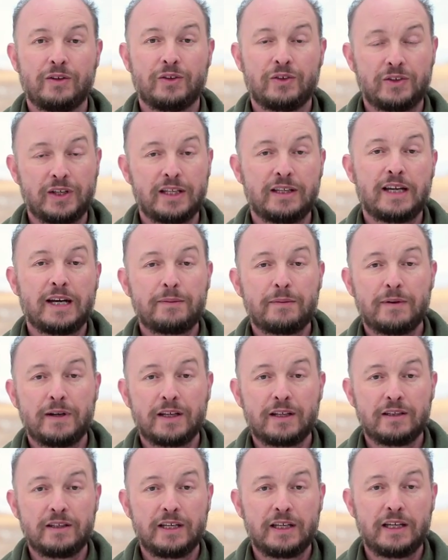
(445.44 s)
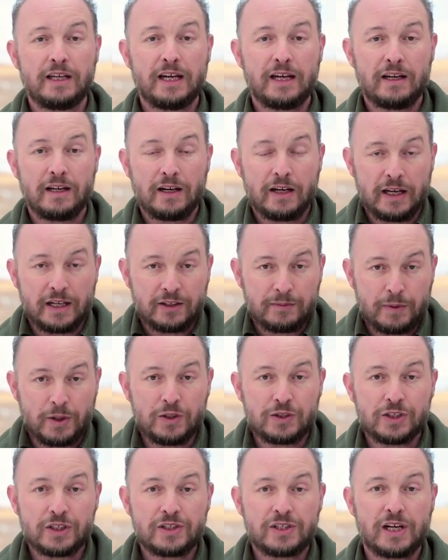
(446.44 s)
You set the
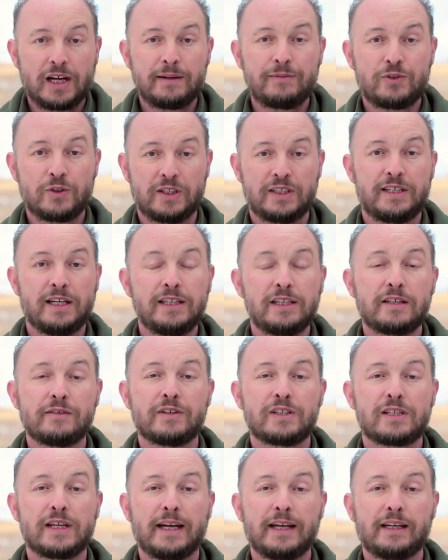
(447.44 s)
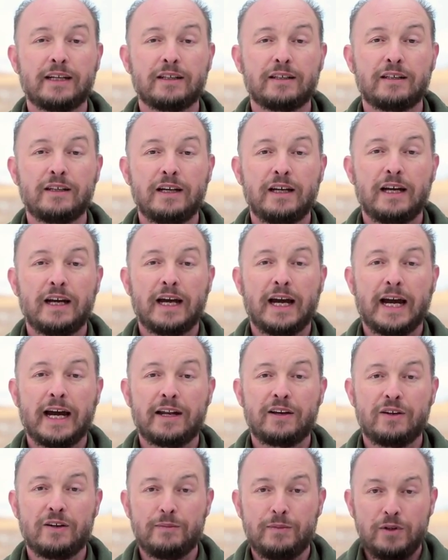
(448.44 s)
exposure time to 1/10 of a second,
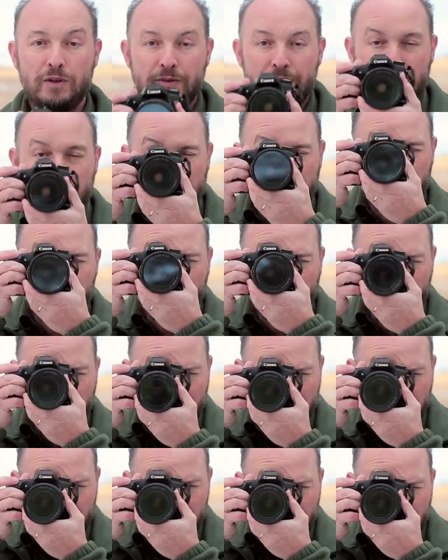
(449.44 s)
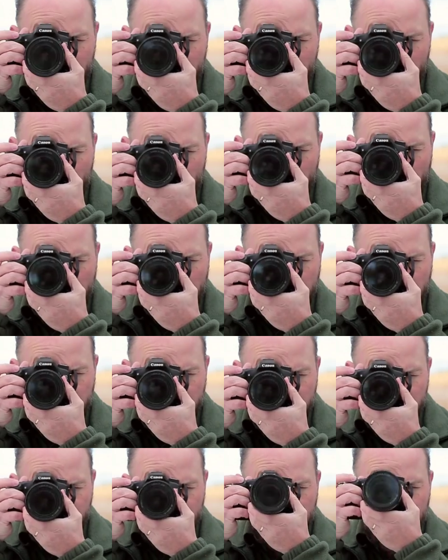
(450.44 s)
and you move the camera
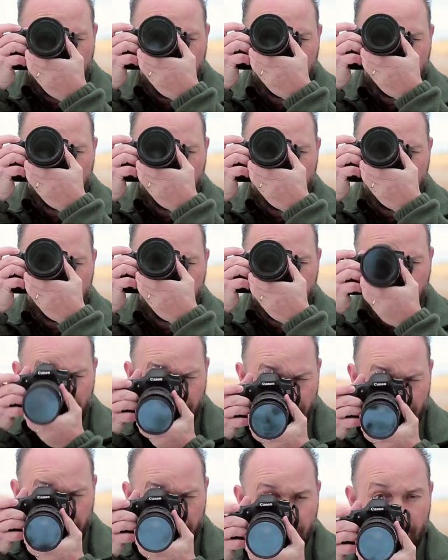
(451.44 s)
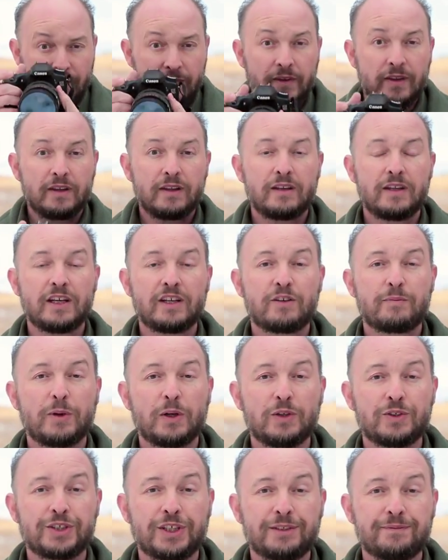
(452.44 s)
while taking the
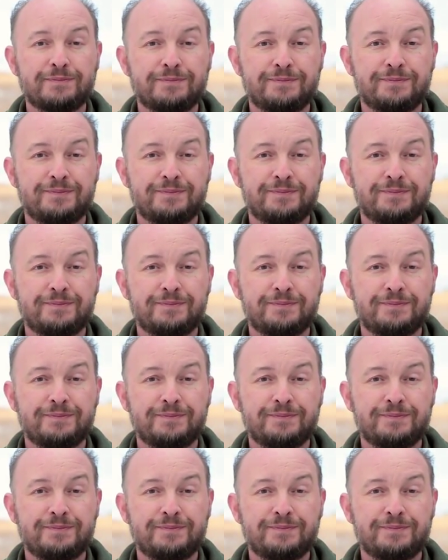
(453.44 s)
exposure.